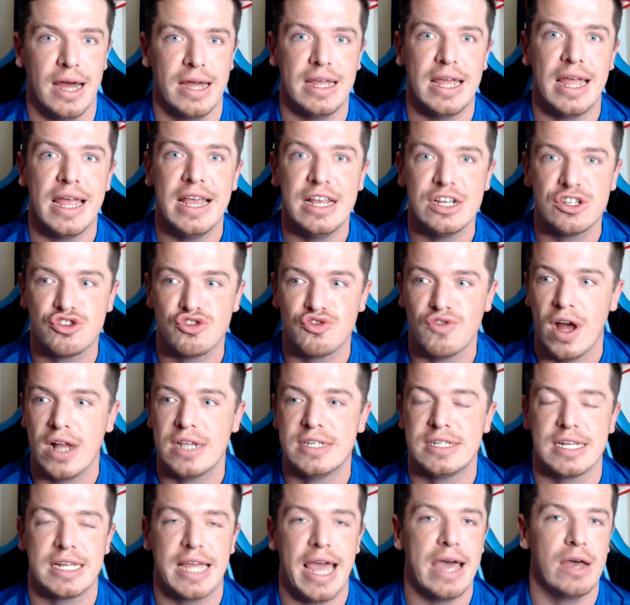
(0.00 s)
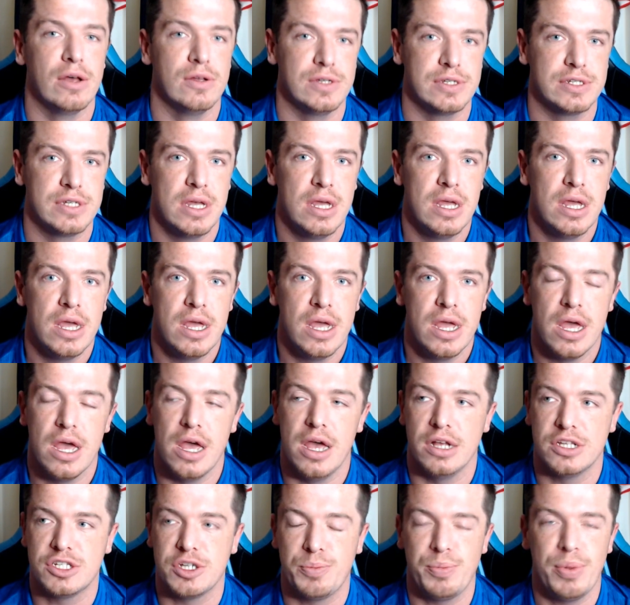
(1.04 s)
He, he's trying to get us uh,
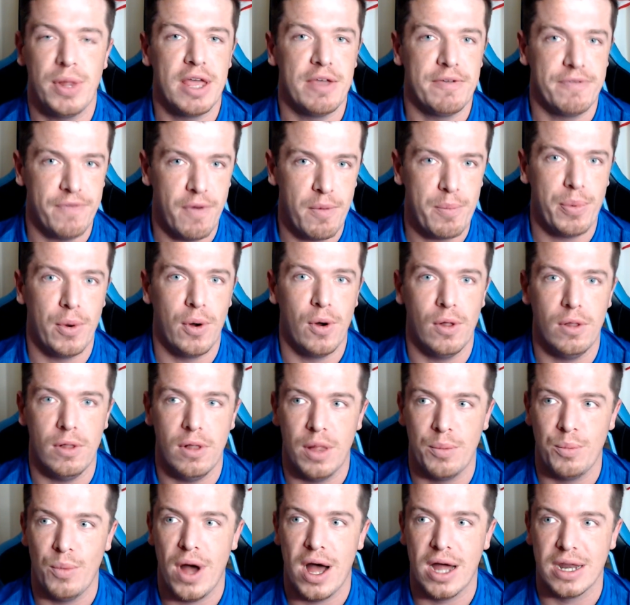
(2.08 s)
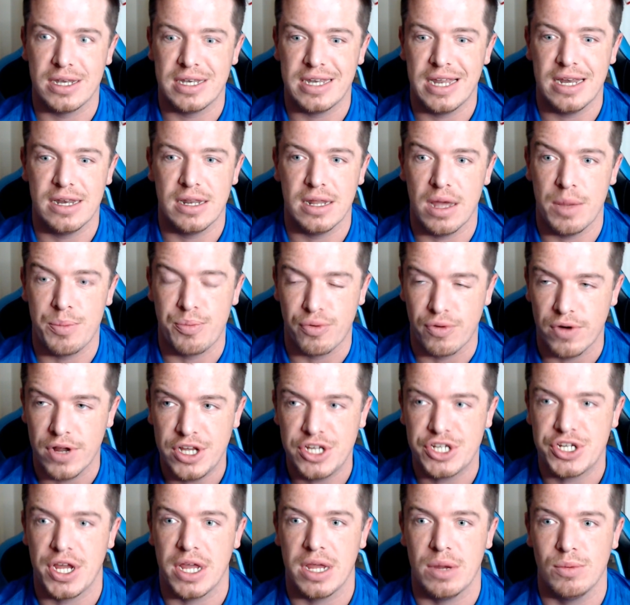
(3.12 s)
to play football, and what I did
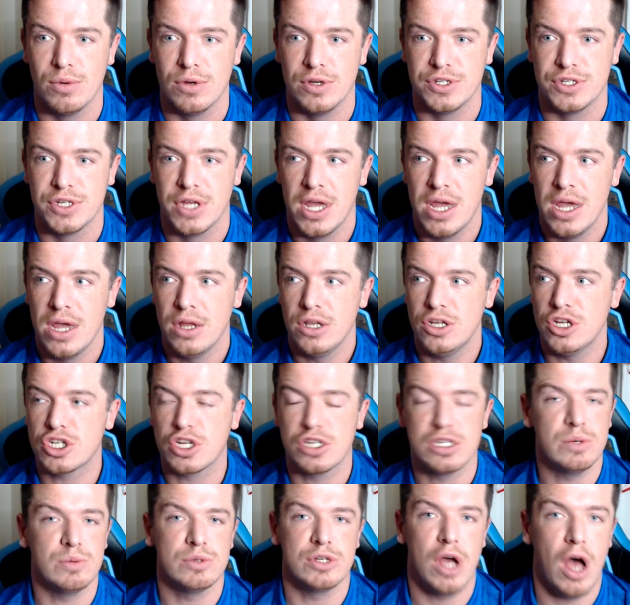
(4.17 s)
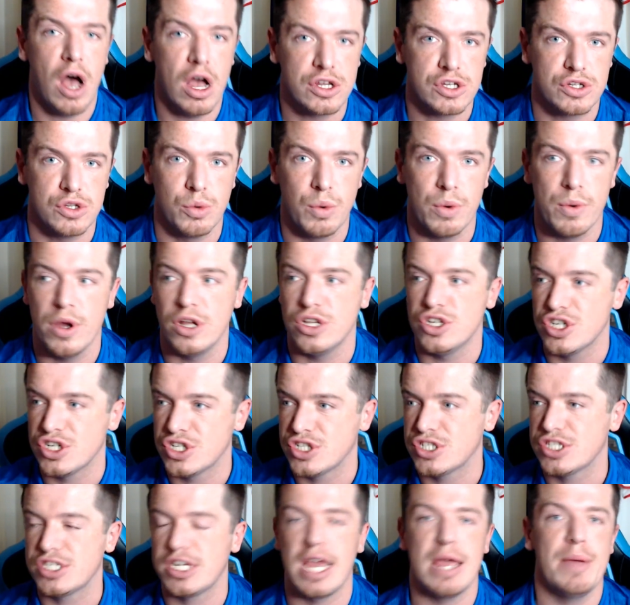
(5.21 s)
appreciate was just because it was Arsenal, we weren't just
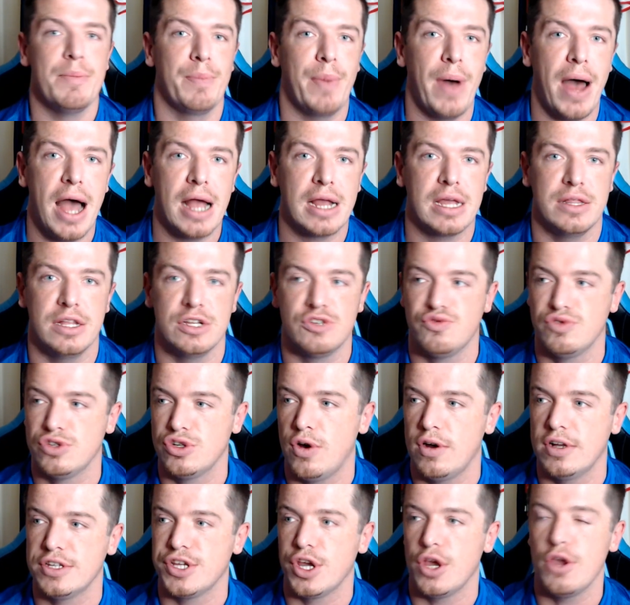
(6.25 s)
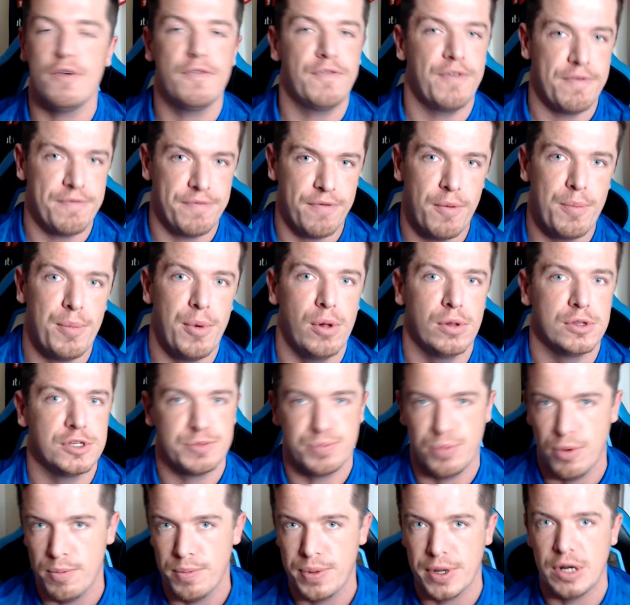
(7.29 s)
sitting back and then resorting to hoof football and just
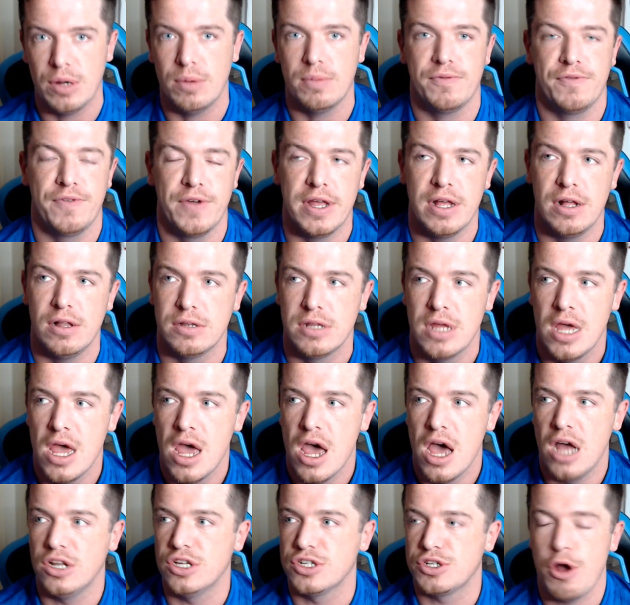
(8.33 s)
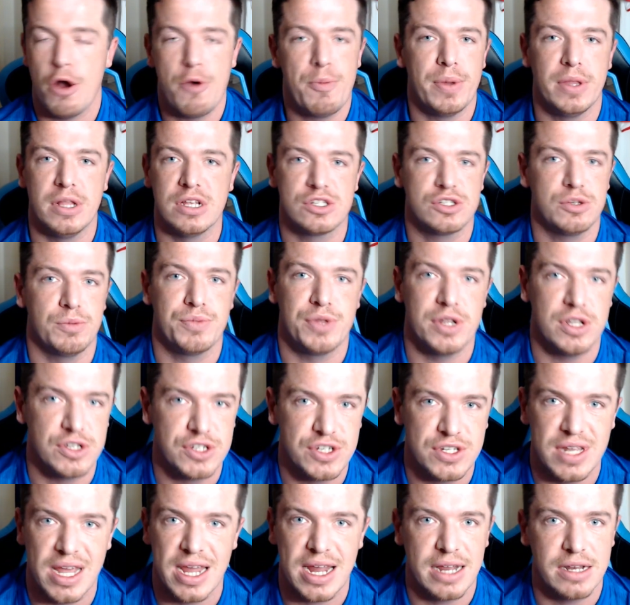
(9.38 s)
bumping upfield and just hoping that something will
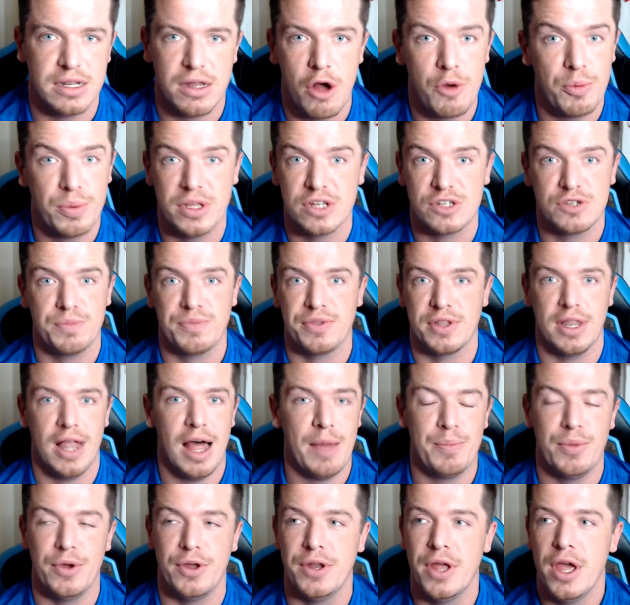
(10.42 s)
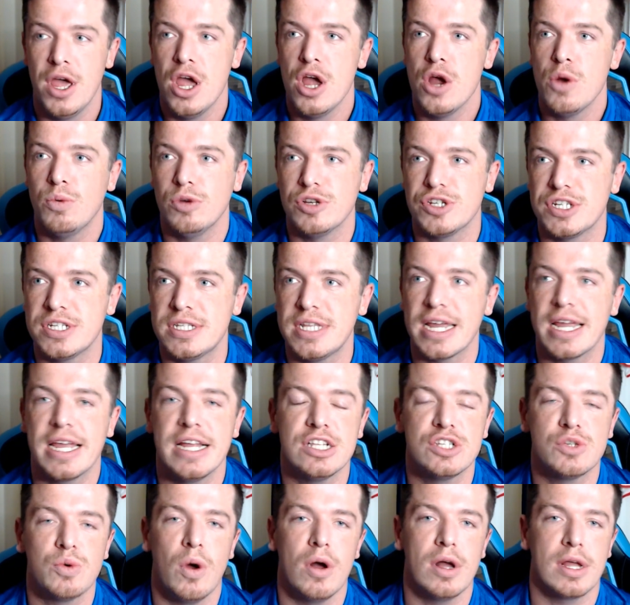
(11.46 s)
stick and hoping that something will happen. We're sticking
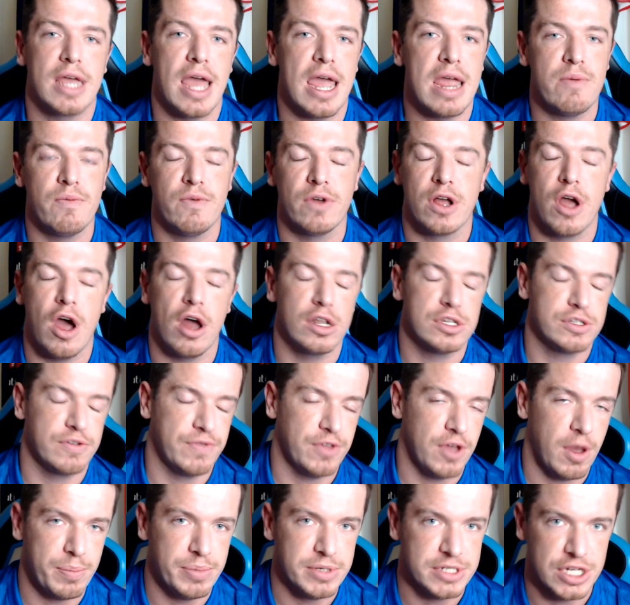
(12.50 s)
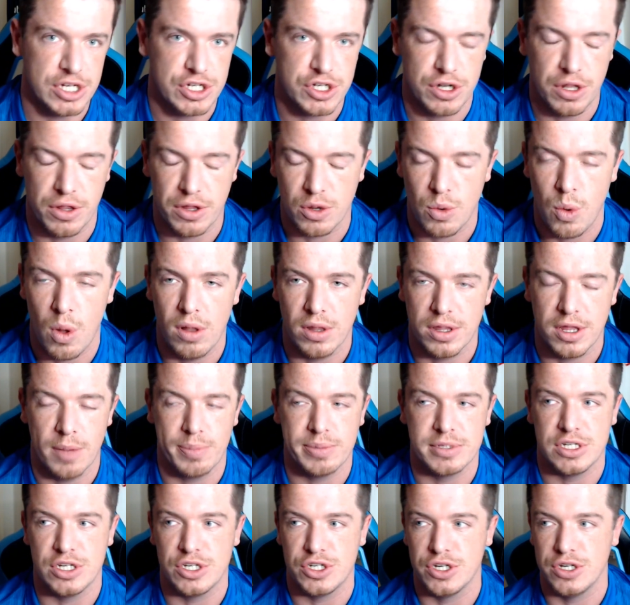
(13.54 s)
to our game regardless of the opposition and the quality of the
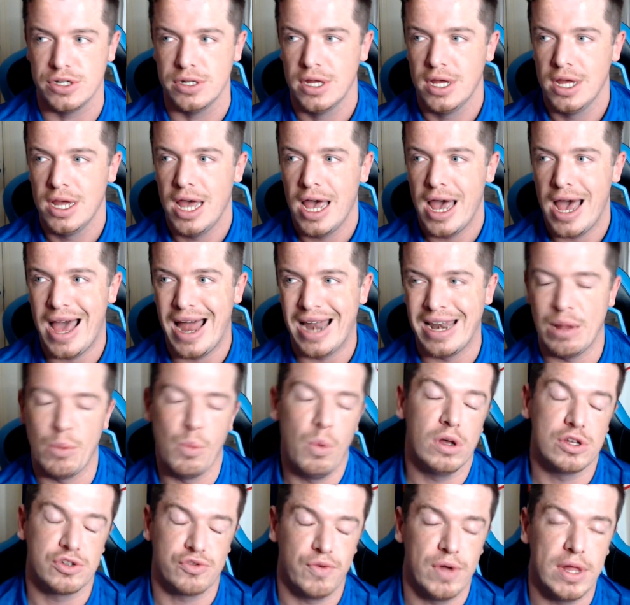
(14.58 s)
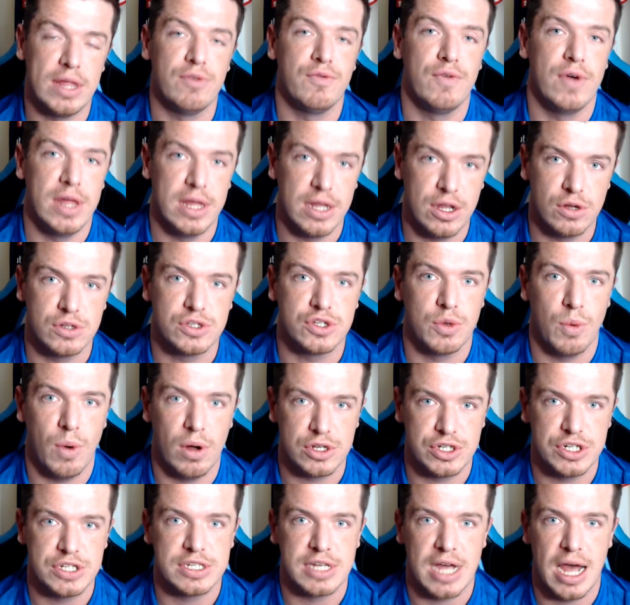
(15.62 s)
opposition and it was really, really good to watch
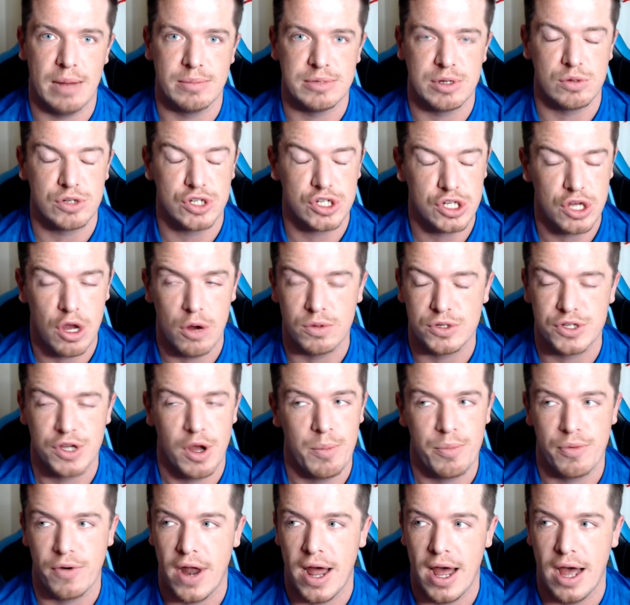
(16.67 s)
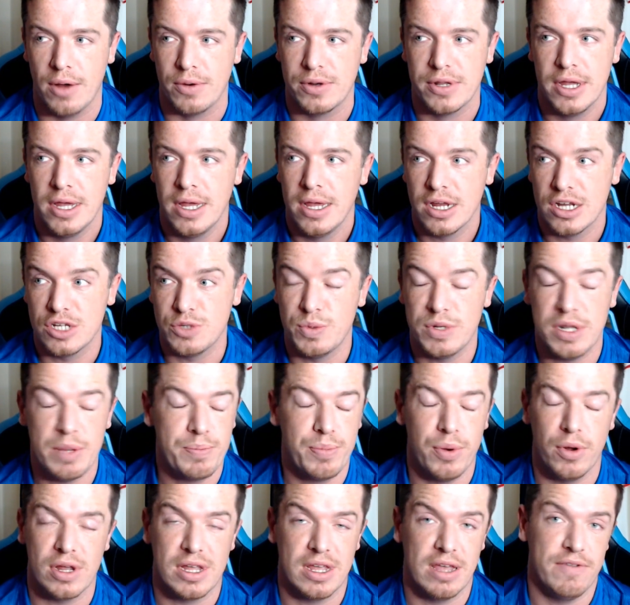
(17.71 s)
at times. I was so, so proud because we did
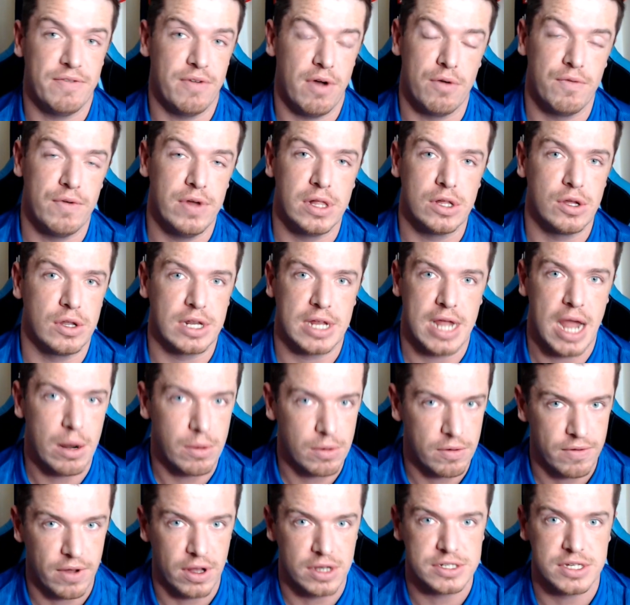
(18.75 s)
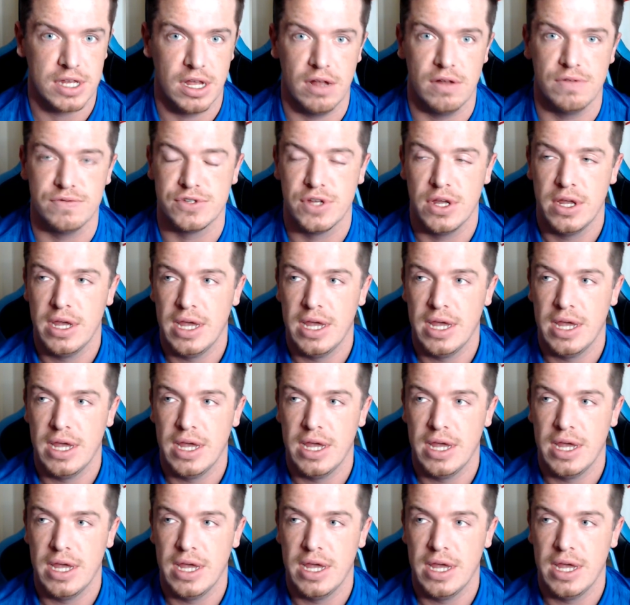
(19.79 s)
put give it a really good account of ourselves.